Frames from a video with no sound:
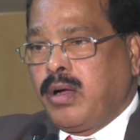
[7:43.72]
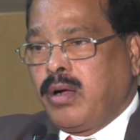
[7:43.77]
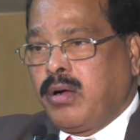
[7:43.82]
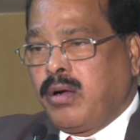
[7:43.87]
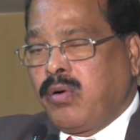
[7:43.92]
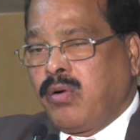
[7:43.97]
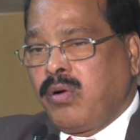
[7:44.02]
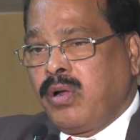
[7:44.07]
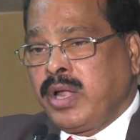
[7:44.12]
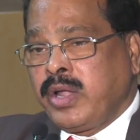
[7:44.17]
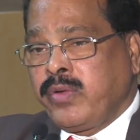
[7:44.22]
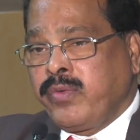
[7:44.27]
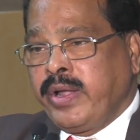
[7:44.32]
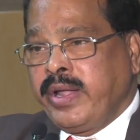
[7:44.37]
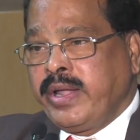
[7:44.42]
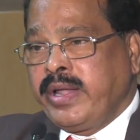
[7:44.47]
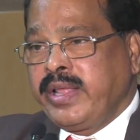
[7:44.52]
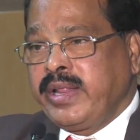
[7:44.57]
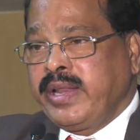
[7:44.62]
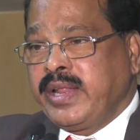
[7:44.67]
All
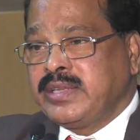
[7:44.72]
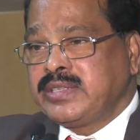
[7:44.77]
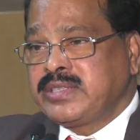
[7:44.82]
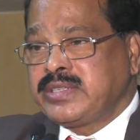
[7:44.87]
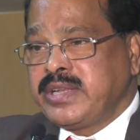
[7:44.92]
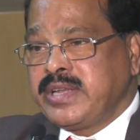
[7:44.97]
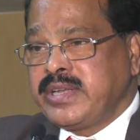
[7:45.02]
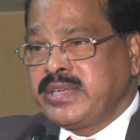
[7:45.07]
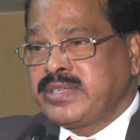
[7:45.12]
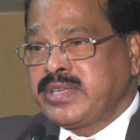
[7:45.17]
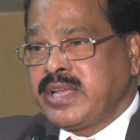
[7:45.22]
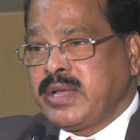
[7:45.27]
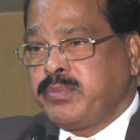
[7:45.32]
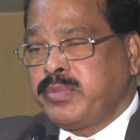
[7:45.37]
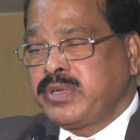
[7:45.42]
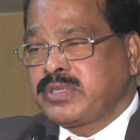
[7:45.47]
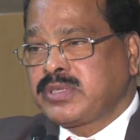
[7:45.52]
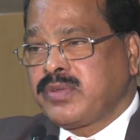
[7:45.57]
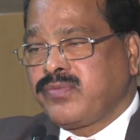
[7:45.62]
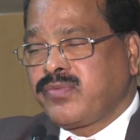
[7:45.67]
twenty-nine state
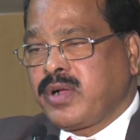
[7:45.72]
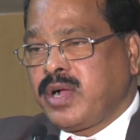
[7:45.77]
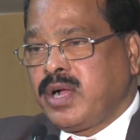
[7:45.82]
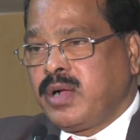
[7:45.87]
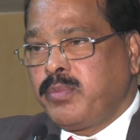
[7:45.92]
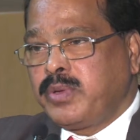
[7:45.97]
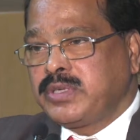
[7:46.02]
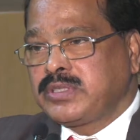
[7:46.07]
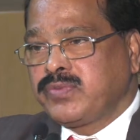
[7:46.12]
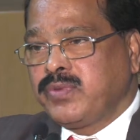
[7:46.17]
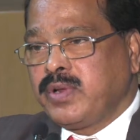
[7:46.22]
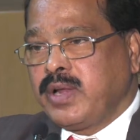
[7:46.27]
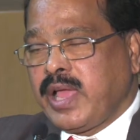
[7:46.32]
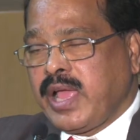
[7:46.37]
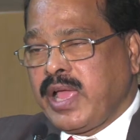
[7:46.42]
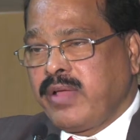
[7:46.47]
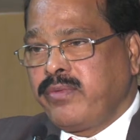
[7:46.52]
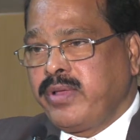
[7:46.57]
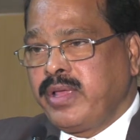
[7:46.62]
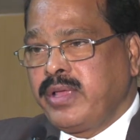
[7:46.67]
chambers of commerce will
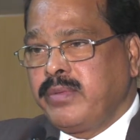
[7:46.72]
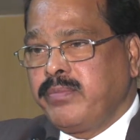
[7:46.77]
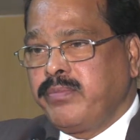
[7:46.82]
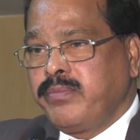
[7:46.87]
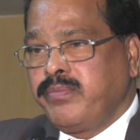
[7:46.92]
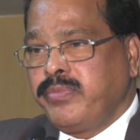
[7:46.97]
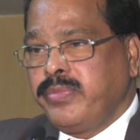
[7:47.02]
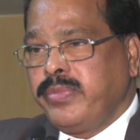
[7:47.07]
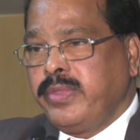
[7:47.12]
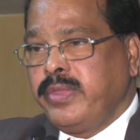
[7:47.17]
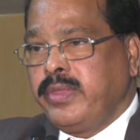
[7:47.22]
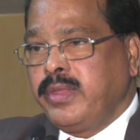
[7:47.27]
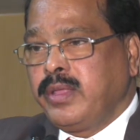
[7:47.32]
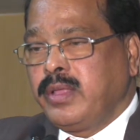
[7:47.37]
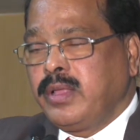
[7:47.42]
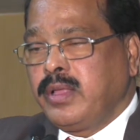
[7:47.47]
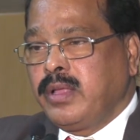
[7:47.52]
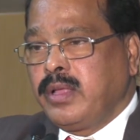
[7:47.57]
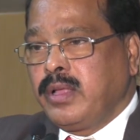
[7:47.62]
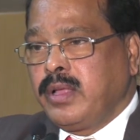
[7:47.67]
have a
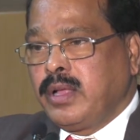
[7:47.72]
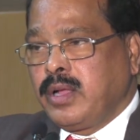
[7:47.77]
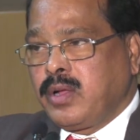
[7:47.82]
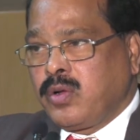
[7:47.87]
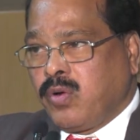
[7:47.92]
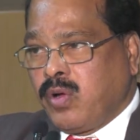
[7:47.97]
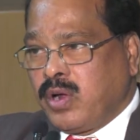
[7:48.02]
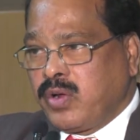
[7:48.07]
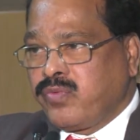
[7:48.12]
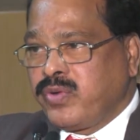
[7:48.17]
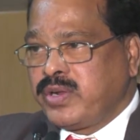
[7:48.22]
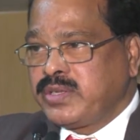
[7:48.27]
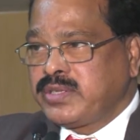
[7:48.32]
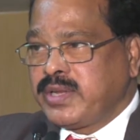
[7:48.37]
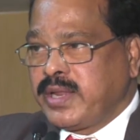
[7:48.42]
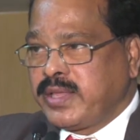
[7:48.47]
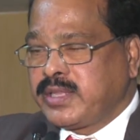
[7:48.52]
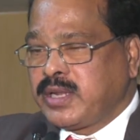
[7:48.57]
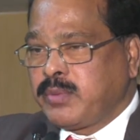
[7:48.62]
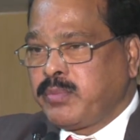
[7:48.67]
conference
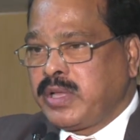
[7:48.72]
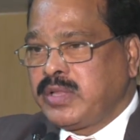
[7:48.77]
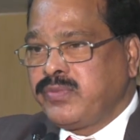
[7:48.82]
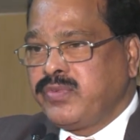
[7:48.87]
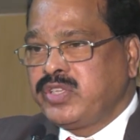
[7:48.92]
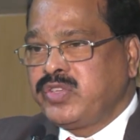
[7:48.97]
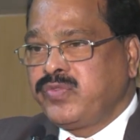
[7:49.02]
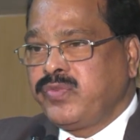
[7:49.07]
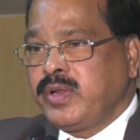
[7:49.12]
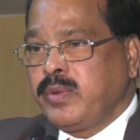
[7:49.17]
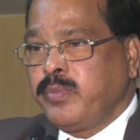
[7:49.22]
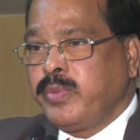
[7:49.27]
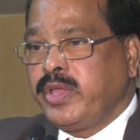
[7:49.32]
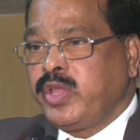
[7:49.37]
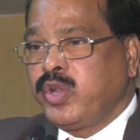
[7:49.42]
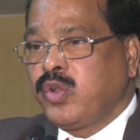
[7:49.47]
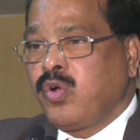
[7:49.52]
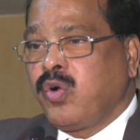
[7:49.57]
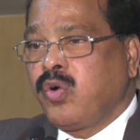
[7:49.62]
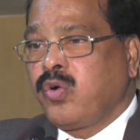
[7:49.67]
in Hyderabad, which will be
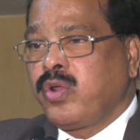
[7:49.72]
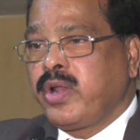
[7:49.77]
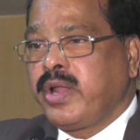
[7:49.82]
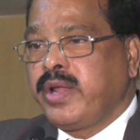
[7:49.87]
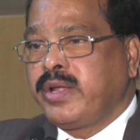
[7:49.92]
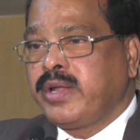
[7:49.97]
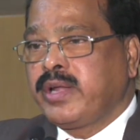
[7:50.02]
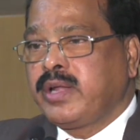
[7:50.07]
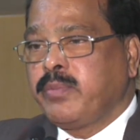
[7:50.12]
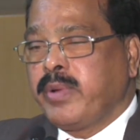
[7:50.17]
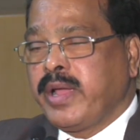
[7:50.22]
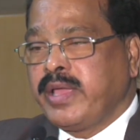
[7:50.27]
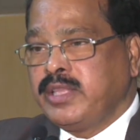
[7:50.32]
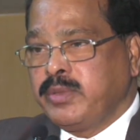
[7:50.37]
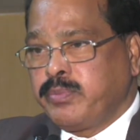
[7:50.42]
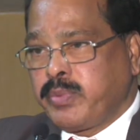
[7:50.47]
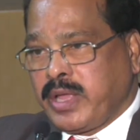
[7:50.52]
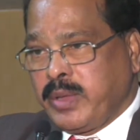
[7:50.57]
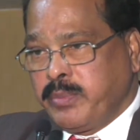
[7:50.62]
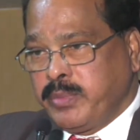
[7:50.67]
inaugurated by the
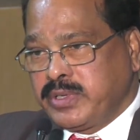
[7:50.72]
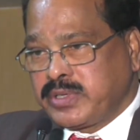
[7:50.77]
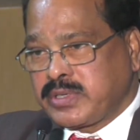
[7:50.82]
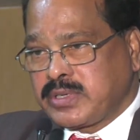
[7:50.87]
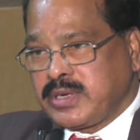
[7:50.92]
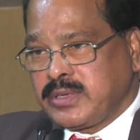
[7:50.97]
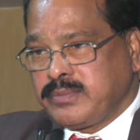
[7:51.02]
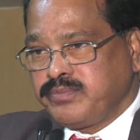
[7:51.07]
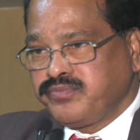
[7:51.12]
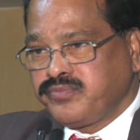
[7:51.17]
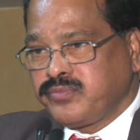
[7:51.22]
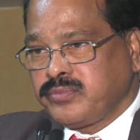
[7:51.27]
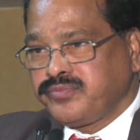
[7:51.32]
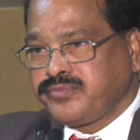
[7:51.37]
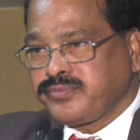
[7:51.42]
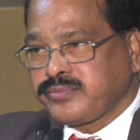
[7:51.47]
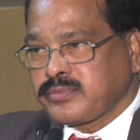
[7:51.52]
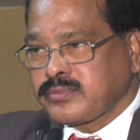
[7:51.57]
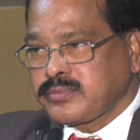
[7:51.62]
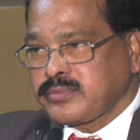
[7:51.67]
Prime Minister.
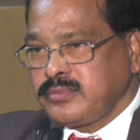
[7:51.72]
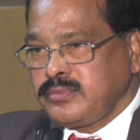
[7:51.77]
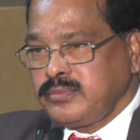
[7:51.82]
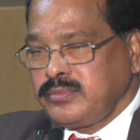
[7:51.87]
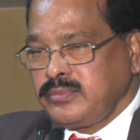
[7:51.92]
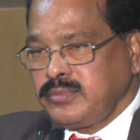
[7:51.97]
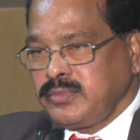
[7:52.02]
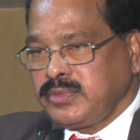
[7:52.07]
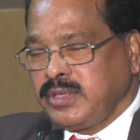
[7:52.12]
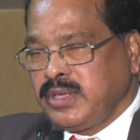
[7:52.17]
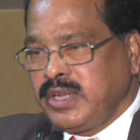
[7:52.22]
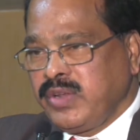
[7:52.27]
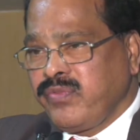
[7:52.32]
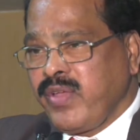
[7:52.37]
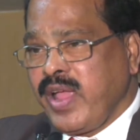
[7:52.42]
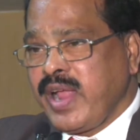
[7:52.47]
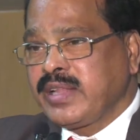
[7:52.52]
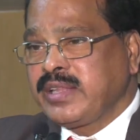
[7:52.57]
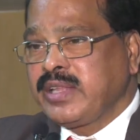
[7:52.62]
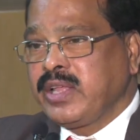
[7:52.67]
In
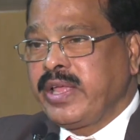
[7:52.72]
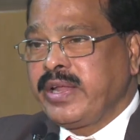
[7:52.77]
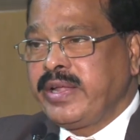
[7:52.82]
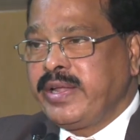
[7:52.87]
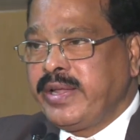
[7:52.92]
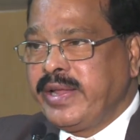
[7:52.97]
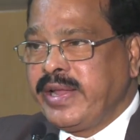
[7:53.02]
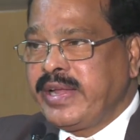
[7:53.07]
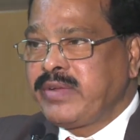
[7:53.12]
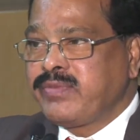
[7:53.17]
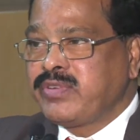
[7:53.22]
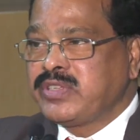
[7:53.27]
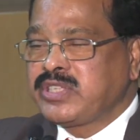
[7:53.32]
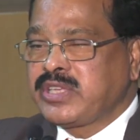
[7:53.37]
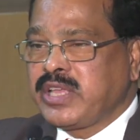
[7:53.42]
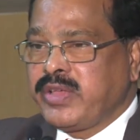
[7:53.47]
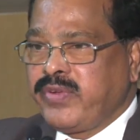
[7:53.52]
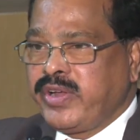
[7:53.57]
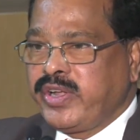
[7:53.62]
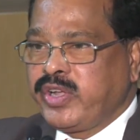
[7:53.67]
fact, the date was
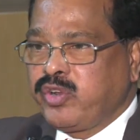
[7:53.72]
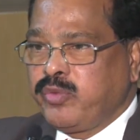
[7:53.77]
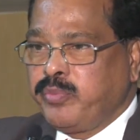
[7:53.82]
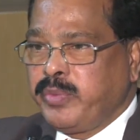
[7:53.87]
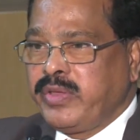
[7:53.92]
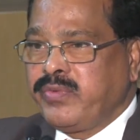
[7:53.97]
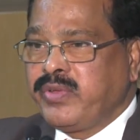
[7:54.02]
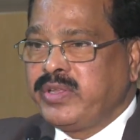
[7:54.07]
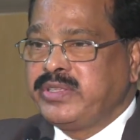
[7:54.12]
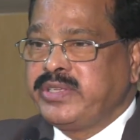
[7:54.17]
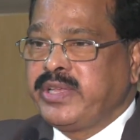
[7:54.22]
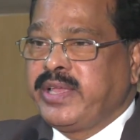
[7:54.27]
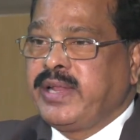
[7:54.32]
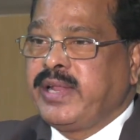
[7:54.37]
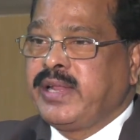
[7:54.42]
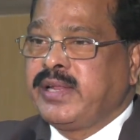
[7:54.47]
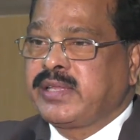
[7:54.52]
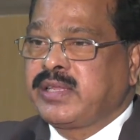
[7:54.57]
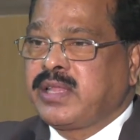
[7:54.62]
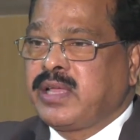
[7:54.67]
given to me when
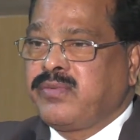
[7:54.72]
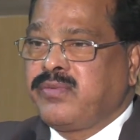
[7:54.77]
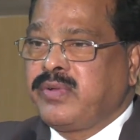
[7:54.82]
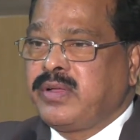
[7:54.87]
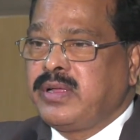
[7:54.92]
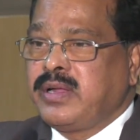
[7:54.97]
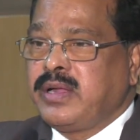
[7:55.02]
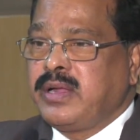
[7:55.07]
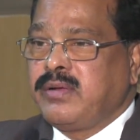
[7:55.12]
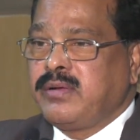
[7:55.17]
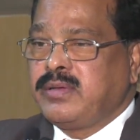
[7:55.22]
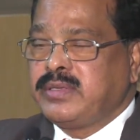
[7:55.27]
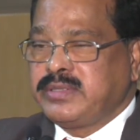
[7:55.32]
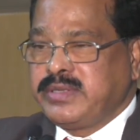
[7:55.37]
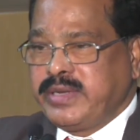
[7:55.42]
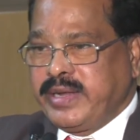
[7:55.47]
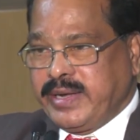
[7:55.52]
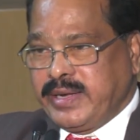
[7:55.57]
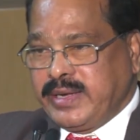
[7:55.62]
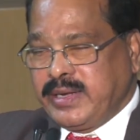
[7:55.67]
Jayalalitha was
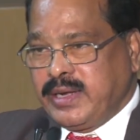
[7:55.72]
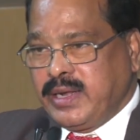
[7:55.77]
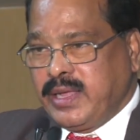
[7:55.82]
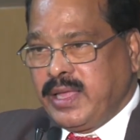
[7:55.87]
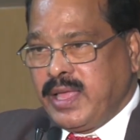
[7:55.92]
dead.